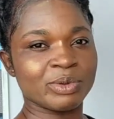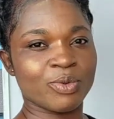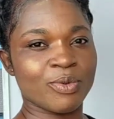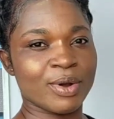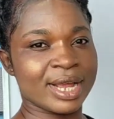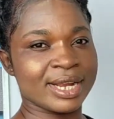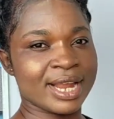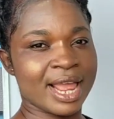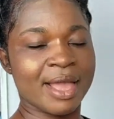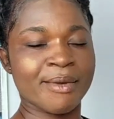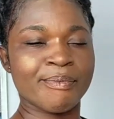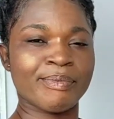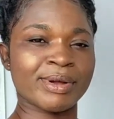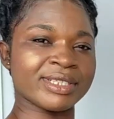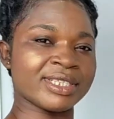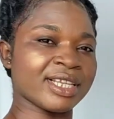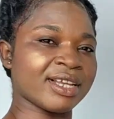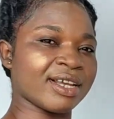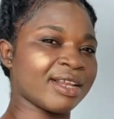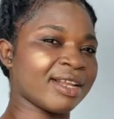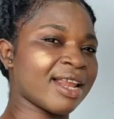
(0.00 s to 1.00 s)
when a
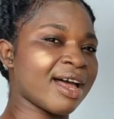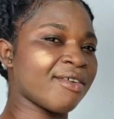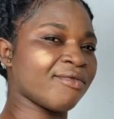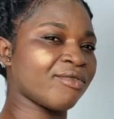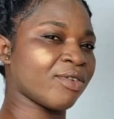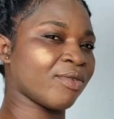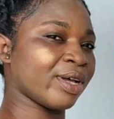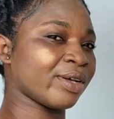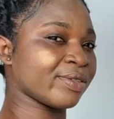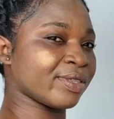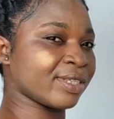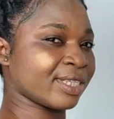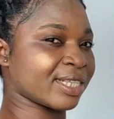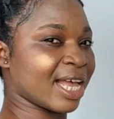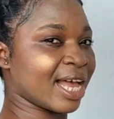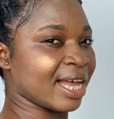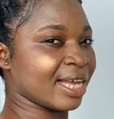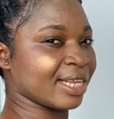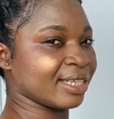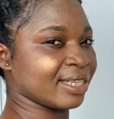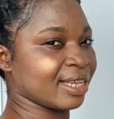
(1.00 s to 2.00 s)
particular vowel
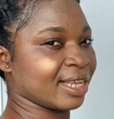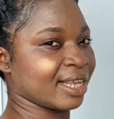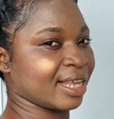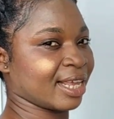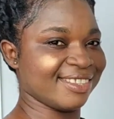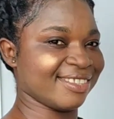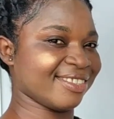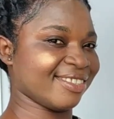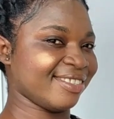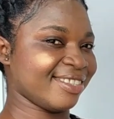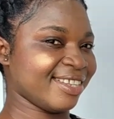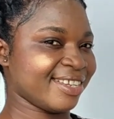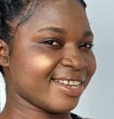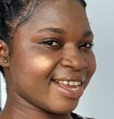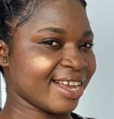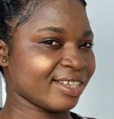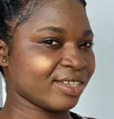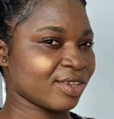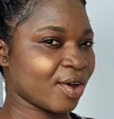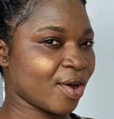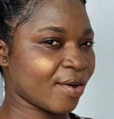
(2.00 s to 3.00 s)
sound is
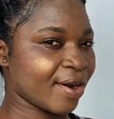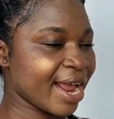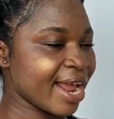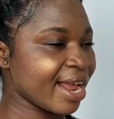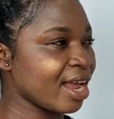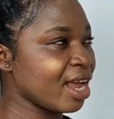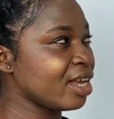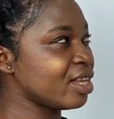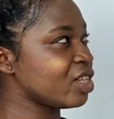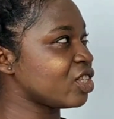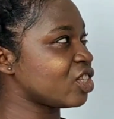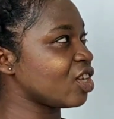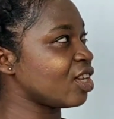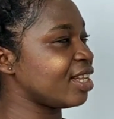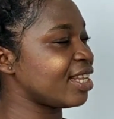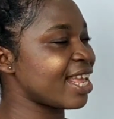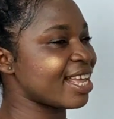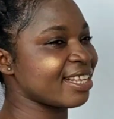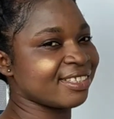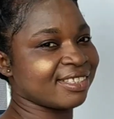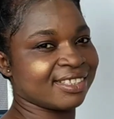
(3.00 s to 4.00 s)
needed. All right, so
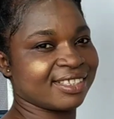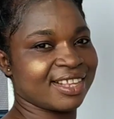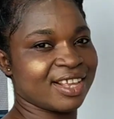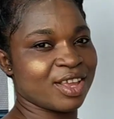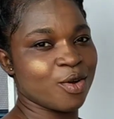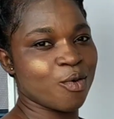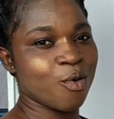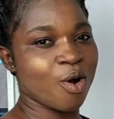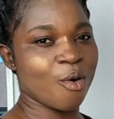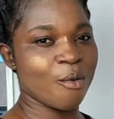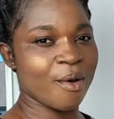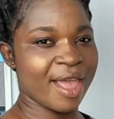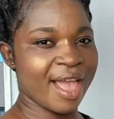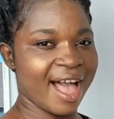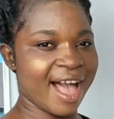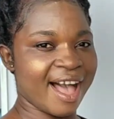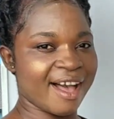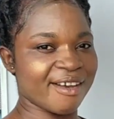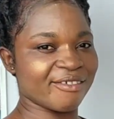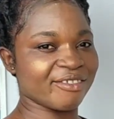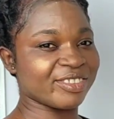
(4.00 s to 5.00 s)
let's see what we
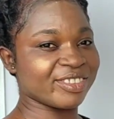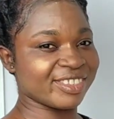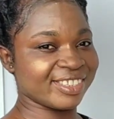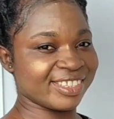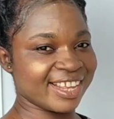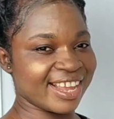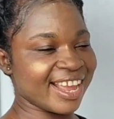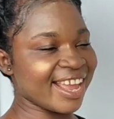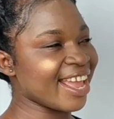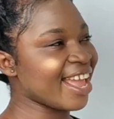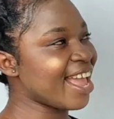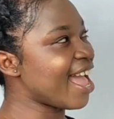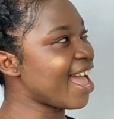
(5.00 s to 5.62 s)
have today.